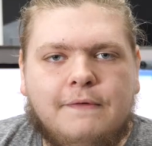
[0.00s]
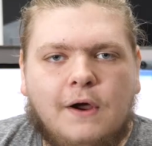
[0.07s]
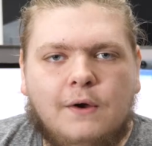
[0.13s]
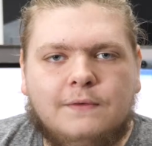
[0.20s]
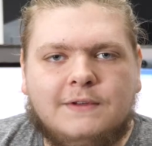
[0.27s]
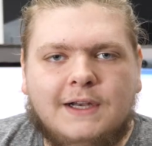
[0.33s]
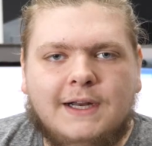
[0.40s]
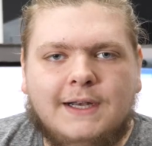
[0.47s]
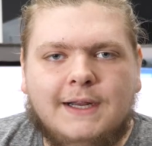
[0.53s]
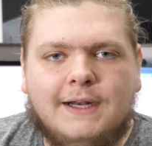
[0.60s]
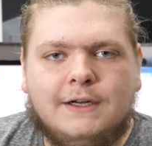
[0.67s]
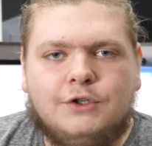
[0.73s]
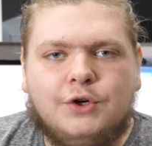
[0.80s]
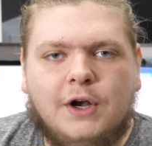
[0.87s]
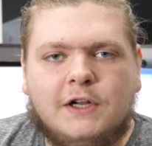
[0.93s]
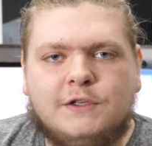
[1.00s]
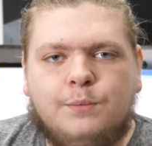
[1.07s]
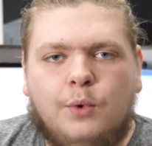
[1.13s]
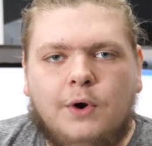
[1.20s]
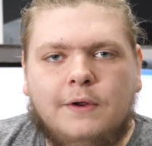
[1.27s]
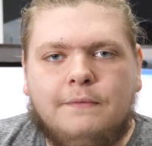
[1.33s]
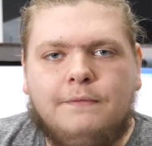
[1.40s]
phones that he needed
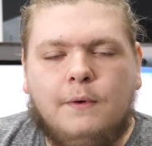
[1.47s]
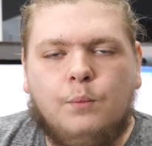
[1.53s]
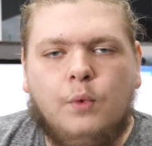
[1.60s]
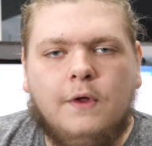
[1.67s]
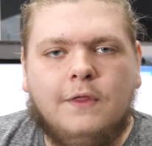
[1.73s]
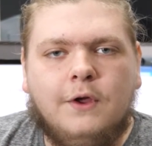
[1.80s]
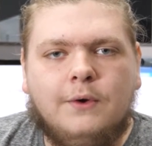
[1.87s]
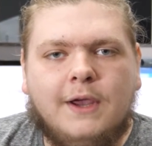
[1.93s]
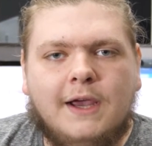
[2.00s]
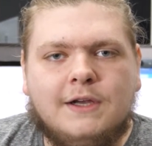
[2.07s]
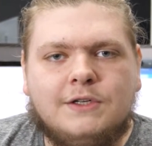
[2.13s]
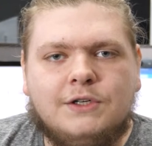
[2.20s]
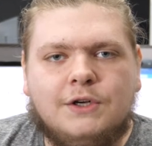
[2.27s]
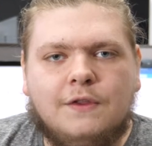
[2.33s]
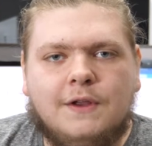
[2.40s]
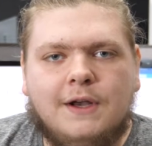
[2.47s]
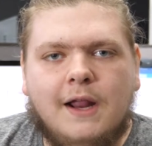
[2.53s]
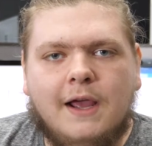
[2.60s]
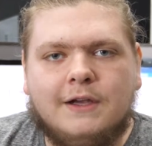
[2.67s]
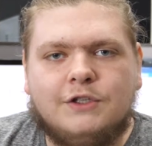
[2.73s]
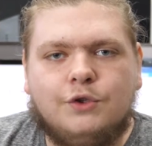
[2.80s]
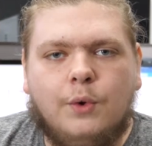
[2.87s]
transported from one location to the
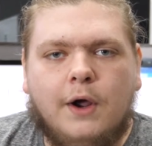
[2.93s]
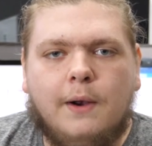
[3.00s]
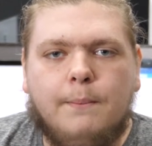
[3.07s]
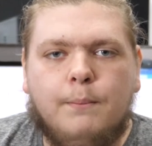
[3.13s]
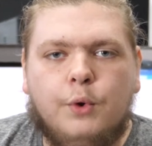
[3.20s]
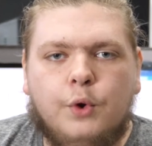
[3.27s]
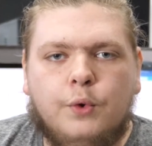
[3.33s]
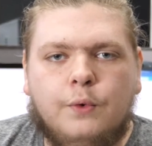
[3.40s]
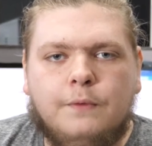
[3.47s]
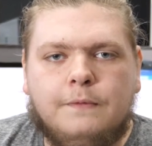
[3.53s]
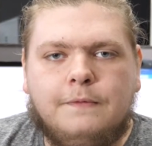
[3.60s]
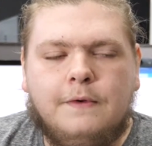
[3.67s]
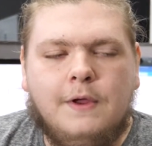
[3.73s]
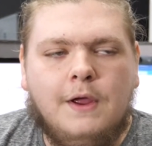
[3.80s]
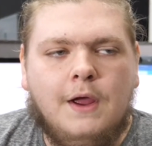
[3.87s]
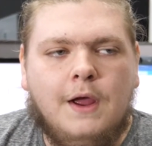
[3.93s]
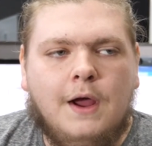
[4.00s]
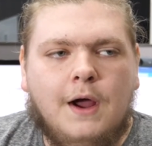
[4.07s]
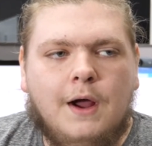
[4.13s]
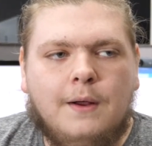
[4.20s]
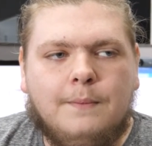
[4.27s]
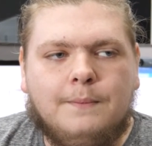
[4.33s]
next throughout a move
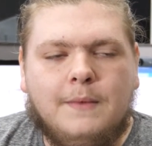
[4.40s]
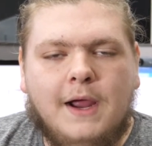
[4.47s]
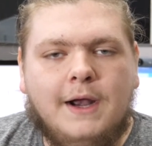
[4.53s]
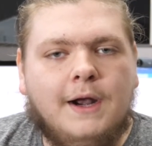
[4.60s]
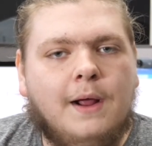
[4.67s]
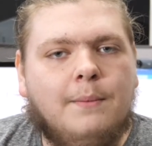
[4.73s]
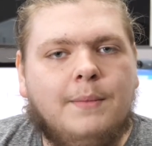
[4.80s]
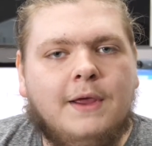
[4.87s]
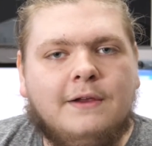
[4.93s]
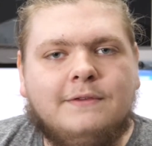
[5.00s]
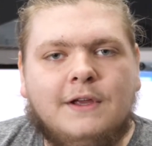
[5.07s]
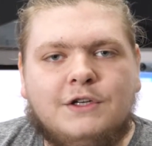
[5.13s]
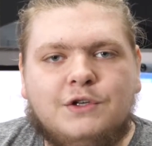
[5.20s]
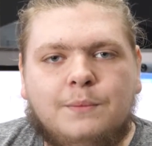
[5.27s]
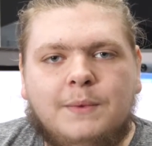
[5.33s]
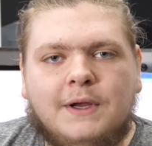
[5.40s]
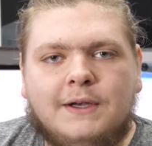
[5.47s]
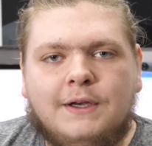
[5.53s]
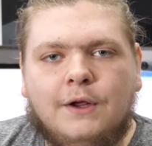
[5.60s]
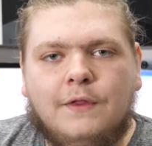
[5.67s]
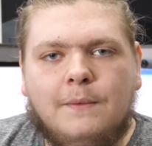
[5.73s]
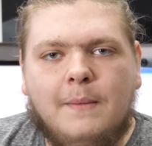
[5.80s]
um, ended up being such a big
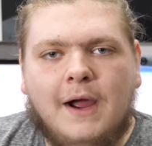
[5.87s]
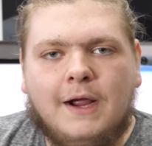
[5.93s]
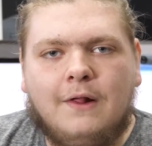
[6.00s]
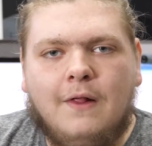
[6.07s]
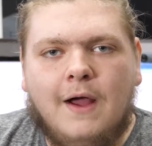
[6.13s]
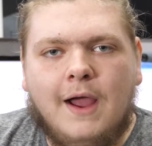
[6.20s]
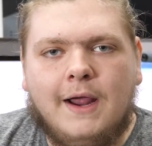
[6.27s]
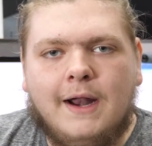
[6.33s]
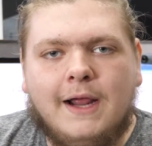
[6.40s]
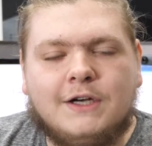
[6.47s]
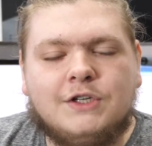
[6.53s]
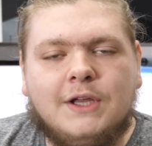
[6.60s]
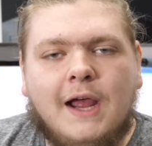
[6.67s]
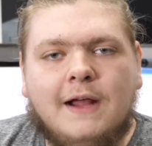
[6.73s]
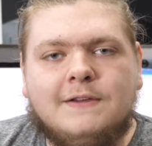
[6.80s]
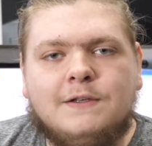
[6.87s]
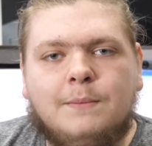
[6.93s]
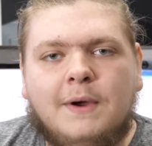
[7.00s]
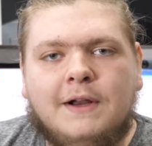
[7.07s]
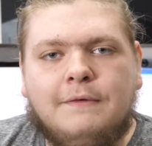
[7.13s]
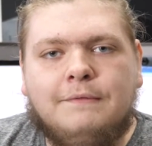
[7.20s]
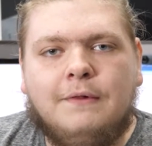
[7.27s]
deal that my client actually had
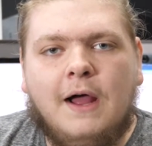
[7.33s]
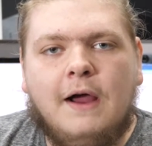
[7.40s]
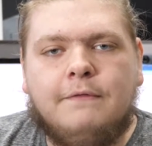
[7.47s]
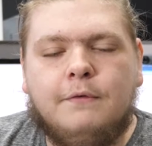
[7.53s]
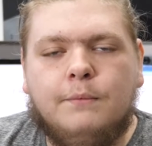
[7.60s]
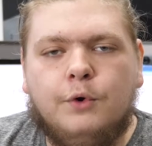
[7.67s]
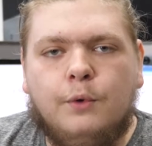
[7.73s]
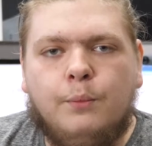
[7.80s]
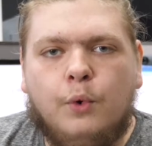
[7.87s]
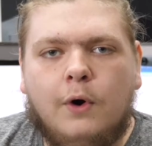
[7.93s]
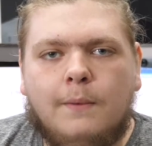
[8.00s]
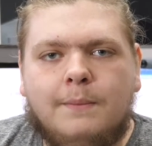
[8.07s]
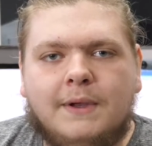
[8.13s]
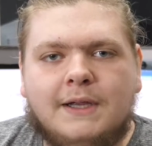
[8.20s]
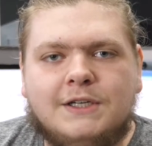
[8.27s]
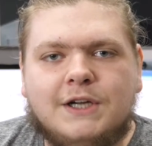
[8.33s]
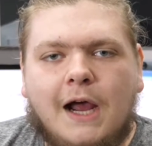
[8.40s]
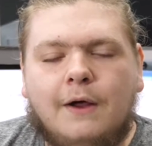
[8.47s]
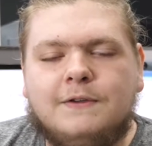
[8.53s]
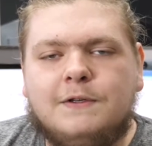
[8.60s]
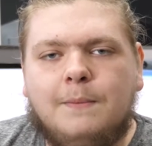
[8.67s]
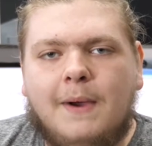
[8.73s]
somebody fly from Newport Beach
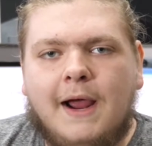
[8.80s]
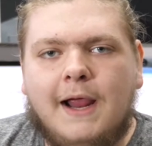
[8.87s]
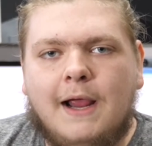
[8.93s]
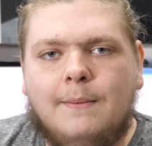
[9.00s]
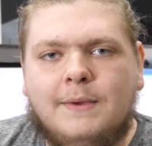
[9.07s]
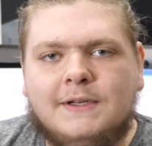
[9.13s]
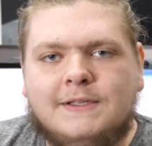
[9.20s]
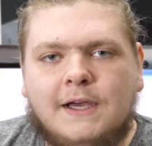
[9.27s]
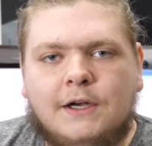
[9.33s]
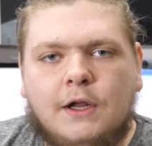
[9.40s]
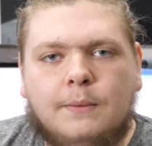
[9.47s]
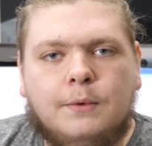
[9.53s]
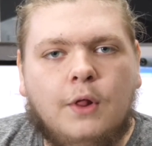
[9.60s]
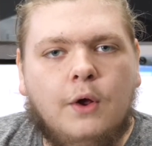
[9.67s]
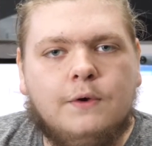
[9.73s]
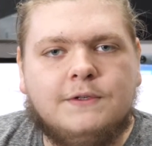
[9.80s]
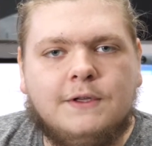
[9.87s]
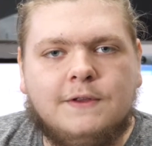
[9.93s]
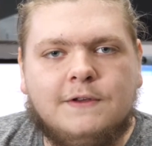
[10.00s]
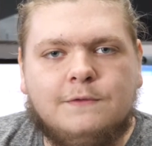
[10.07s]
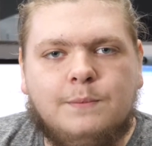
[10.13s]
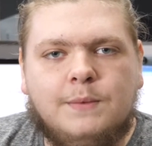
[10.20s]
out to Miami to end up closing this